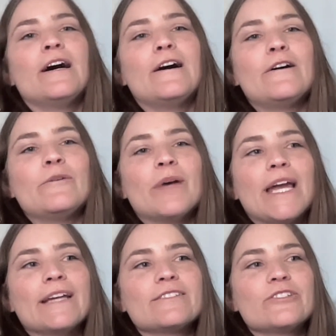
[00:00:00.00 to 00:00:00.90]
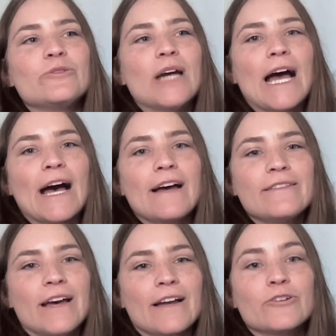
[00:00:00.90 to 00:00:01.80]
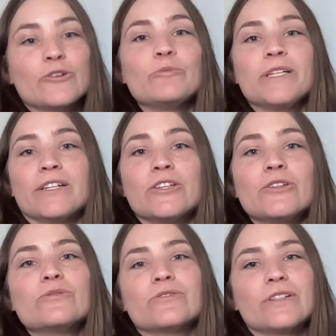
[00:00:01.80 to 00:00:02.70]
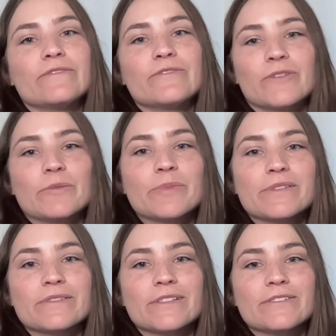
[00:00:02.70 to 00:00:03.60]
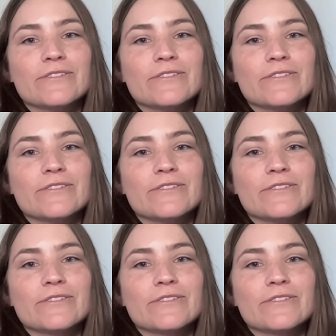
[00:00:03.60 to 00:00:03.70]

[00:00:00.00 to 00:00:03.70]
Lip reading: And to add that could be a huge lift for a business.